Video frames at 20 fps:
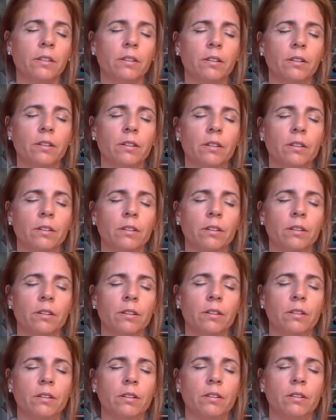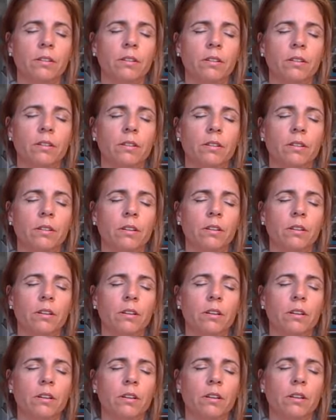
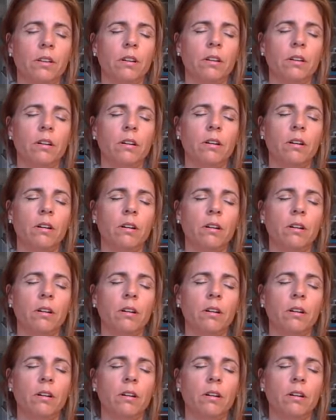Nothing is said.